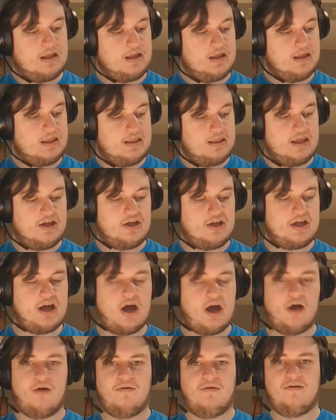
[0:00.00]
There you
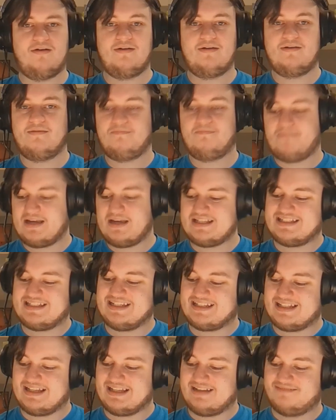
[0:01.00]
go.
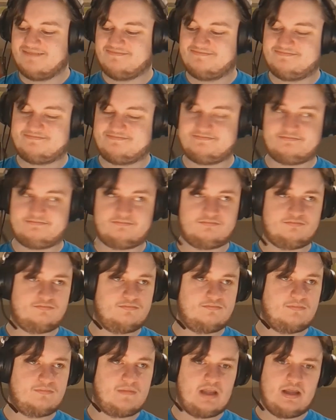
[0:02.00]
Basically,
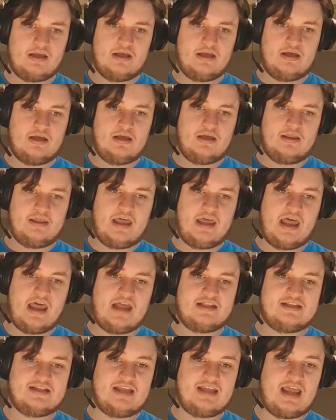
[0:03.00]

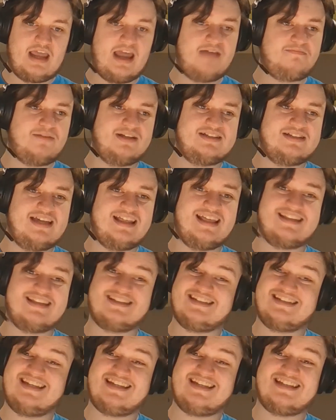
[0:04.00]
that's 8 plus 8,
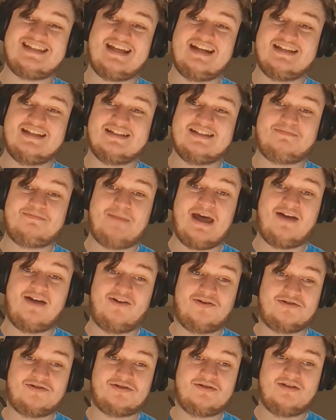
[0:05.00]
that's 16 in
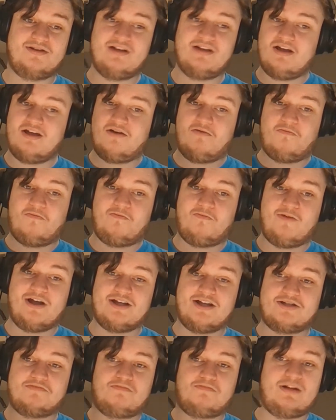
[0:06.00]
spells,
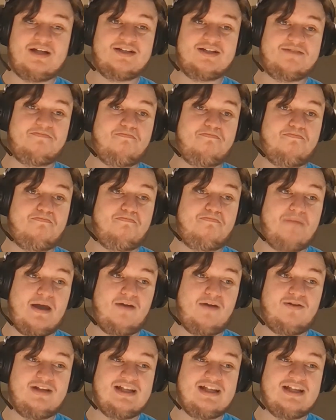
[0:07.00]
which plus barely